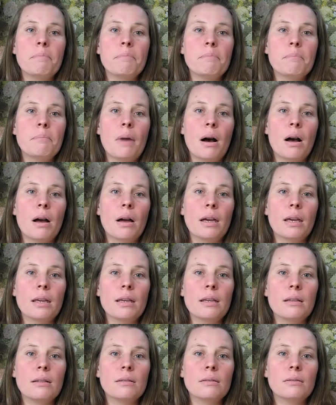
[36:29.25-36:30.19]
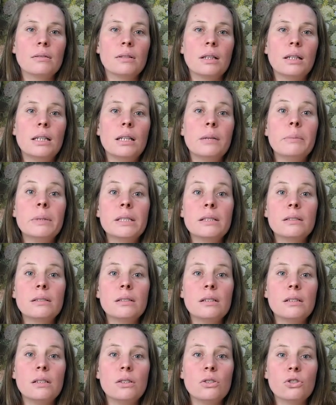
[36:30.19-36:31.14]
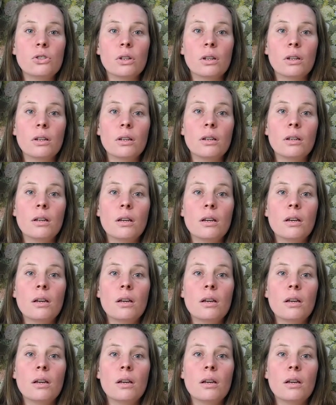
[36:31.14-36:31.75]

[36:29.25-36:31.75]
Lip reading: my limited edition